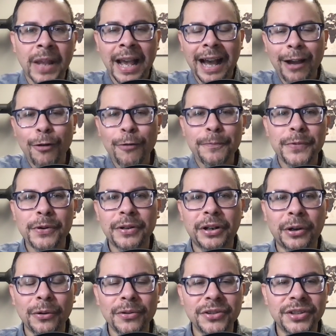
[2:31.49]
I hope you're
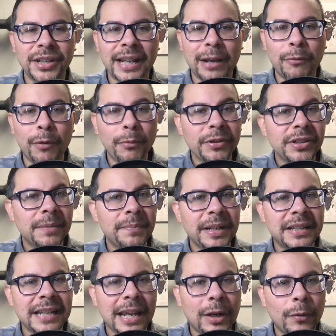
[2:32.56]
encouraged today. What was a big
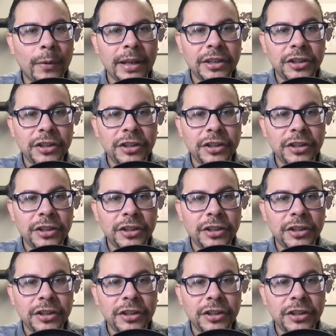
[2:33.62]
takeaway